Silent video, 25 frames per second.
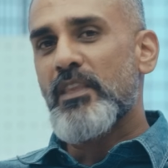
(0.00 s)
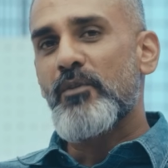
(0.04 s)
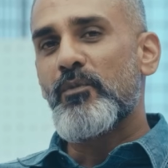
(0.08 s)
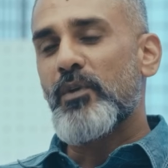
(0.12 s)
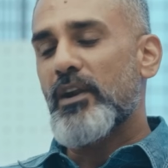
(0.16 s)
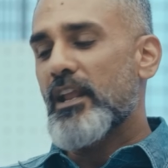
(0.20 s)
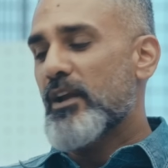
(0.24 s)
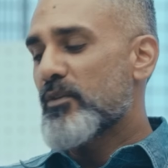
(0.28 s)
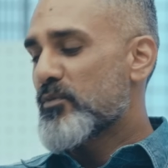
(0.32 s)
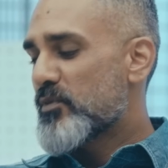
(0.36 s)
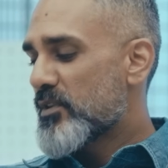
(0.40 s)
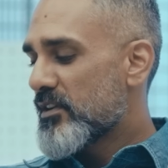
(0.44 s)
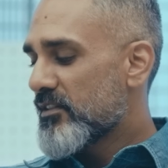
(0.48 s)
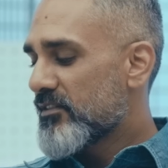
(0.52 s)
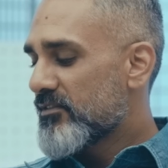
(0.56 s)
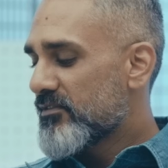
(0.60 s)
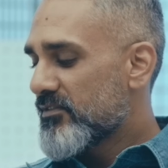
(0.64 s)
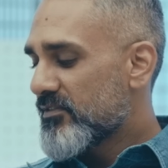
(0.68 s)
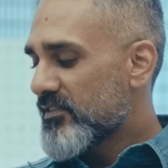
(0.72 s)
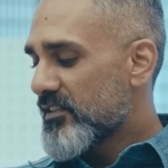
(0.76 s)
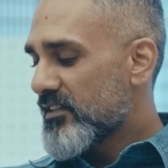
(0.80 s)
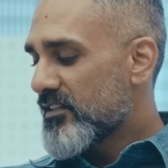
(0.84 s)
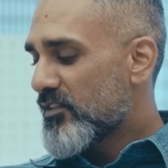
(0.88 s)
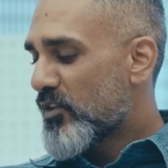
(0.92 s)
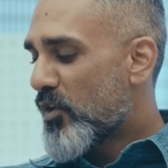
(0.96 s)
What I would
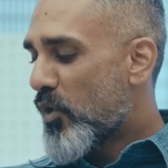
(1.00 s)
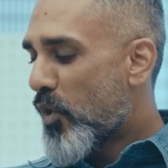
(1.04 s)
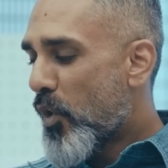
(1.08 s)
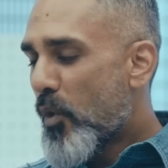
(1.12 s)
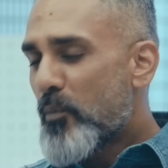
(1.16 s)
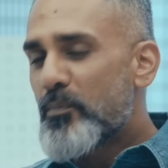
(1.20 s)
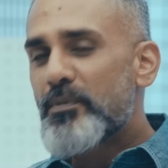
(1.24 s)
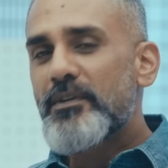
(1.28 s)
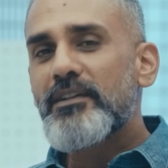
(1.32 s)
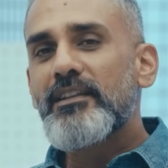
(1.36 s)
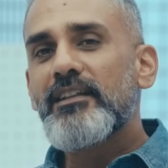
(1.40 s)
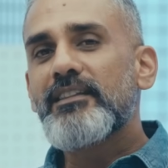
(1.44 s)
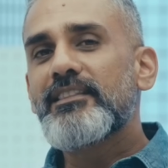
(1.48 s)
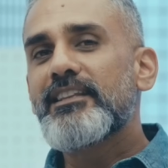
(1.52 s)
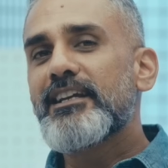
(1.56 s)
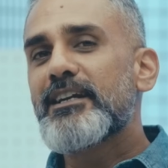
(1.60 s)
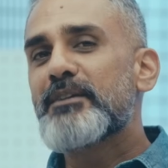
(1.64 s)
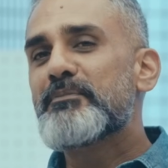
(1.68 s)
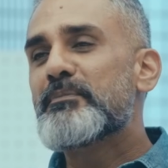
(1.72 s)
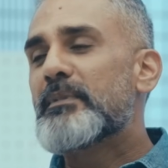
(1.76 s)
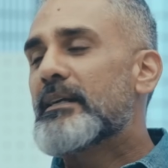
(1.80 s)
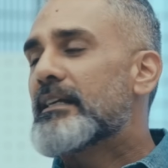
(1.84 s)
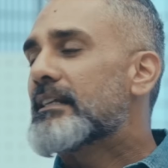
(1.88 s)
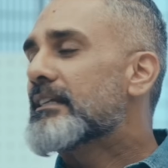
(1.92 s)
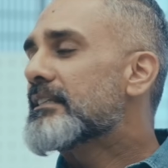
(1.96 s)
have hoped that
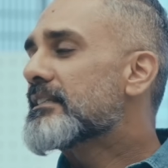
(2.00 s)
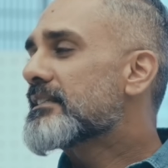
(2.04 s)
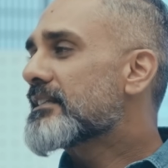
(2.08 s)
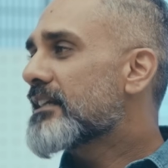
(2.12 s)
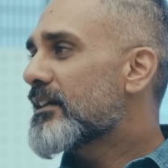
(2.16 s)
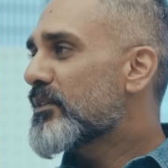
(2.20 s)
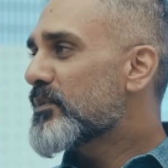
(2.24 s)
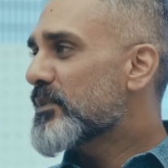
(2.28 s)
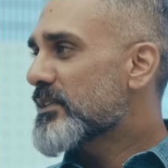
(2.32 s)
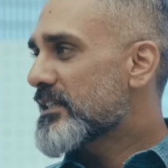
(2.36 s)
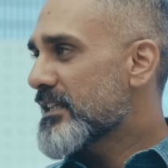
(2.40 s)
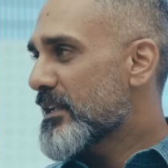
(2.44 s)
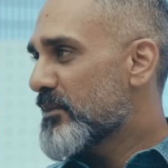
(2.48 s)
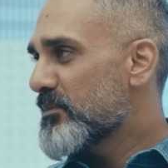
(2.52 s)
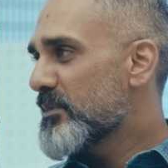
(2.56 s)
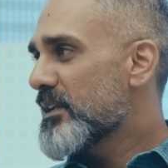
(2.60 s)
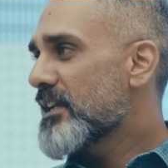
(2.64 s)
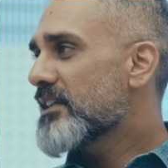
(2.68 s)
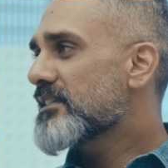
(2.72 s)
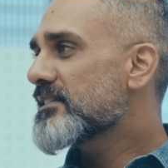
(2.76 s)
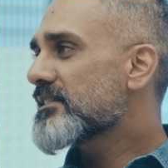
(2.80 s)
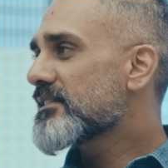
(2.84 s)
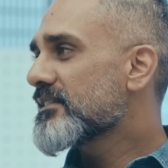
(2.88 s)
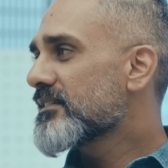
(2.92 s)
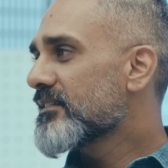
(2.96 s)
they'd built instead was
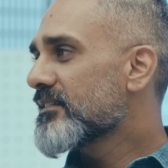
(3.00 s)
ABS.